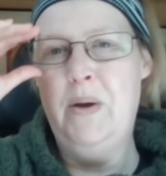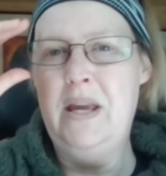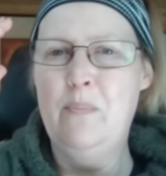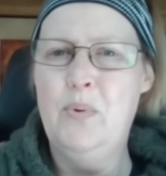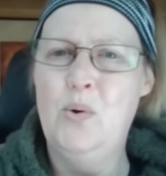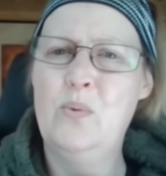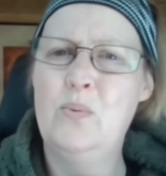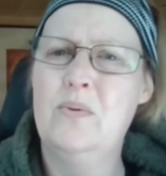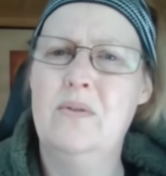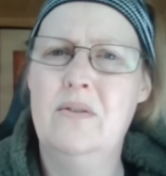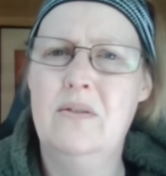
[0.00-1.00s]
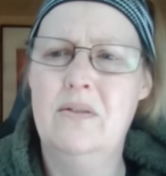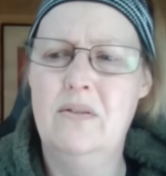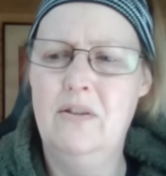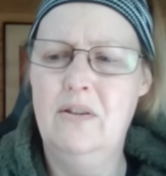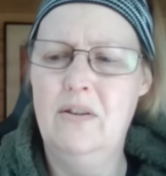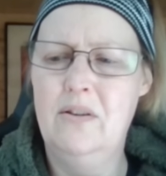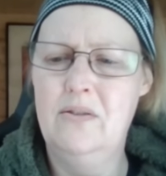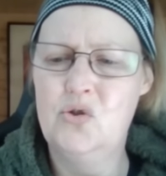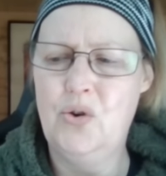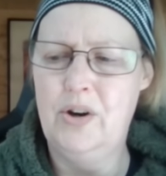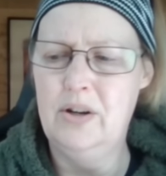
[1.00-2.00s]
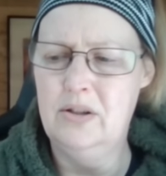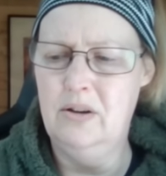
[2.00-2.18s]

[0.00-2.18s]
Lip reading: people trying